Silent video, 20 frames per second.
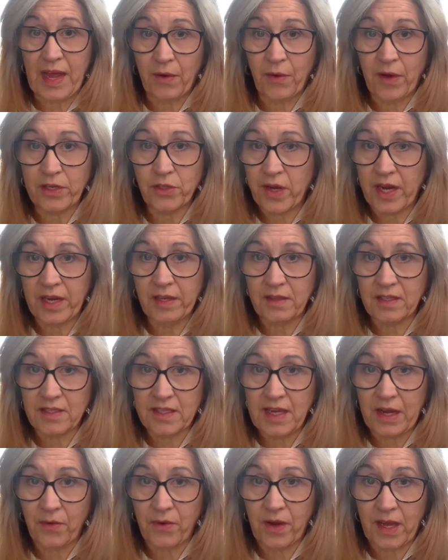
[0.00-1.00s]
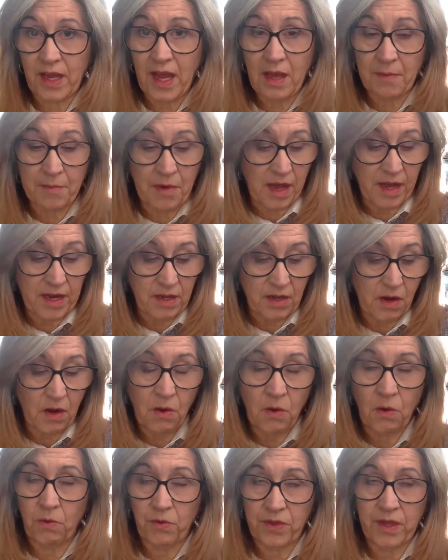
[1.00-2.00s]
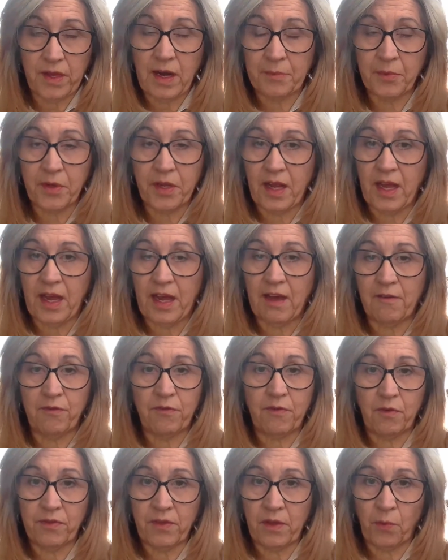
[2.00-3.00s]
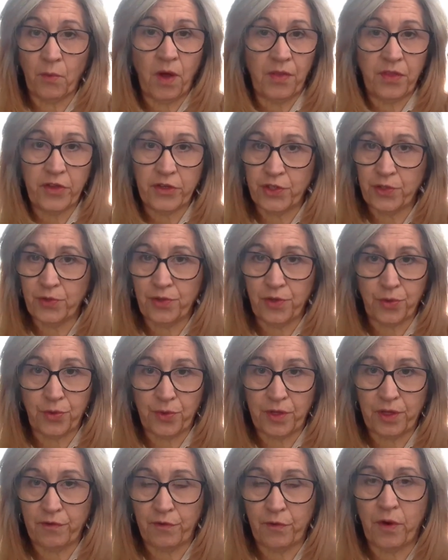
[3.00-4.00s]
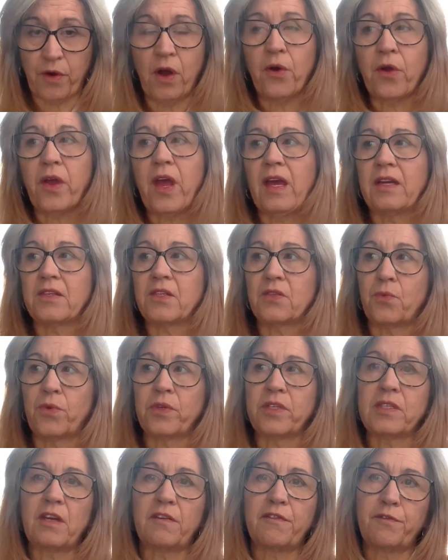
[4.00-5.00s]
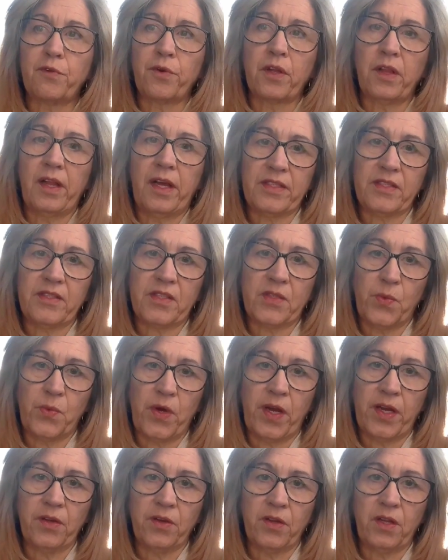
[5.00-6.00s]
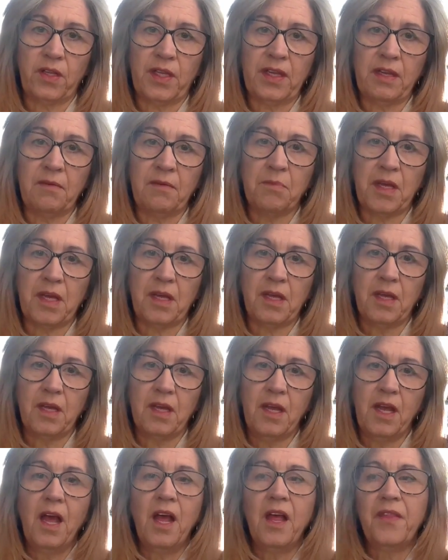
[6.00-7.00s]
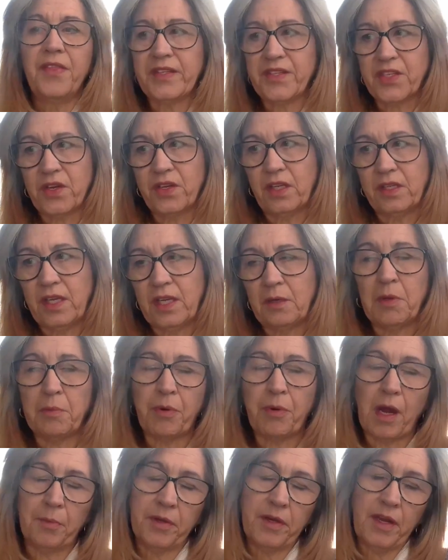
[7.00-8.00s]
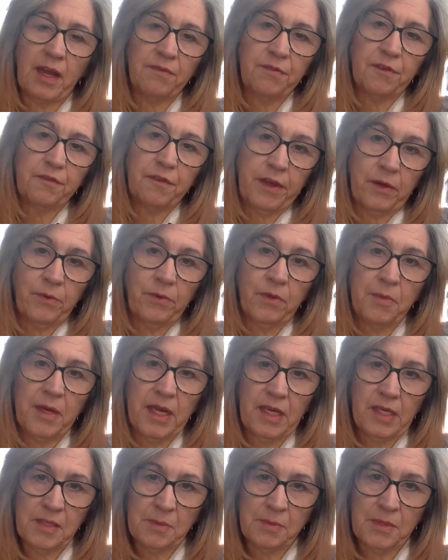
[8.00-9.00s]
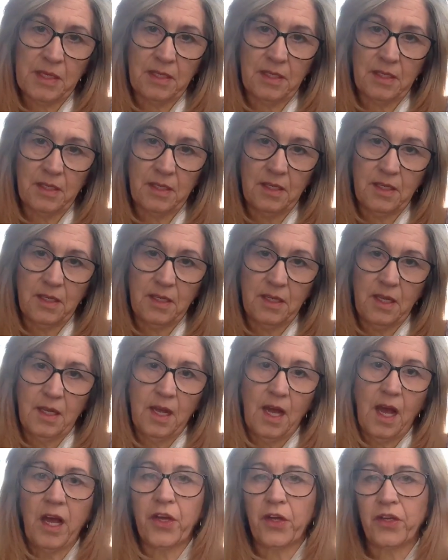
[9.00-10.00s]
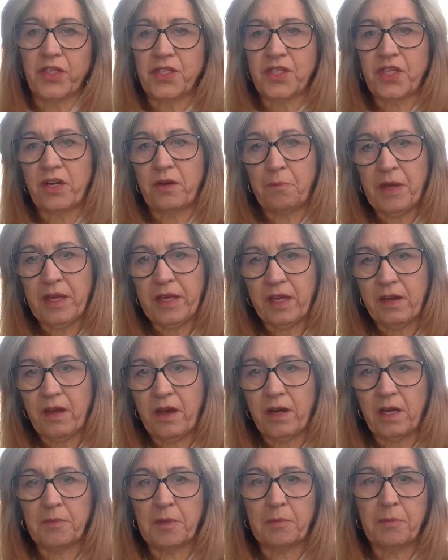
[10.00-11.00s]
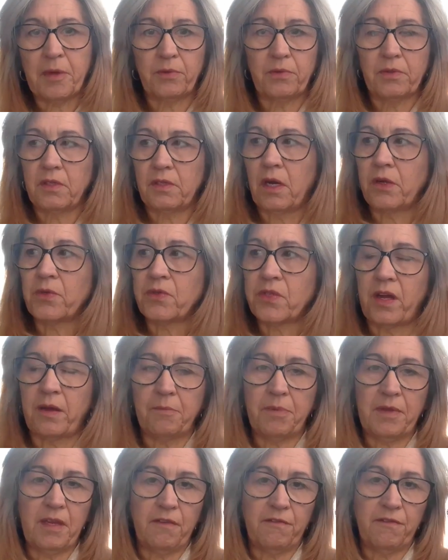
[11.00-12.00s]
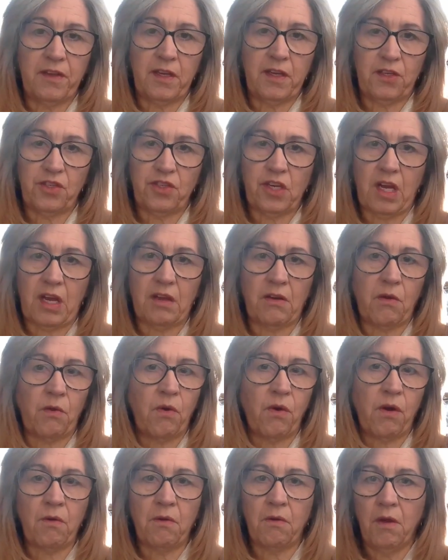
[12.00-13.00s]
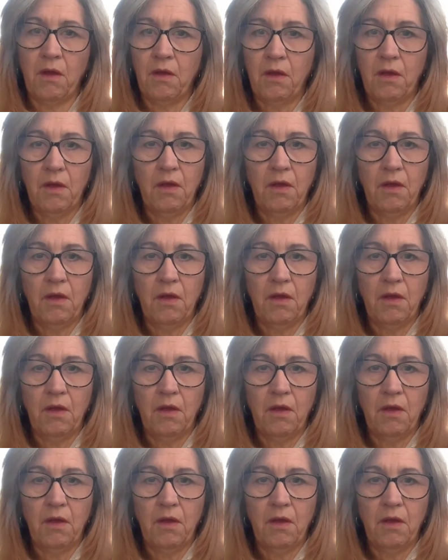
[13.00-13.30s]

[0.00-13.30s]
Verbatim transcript: how I drank. That's how I am. I know that I'm going to have the one, the two, the three, the four. Okay, so what's that four glasses of wine going to lead me? That's going to lead me probably to have a fight with my husband. I'm going to start picking on him about the house not being finished yet, or,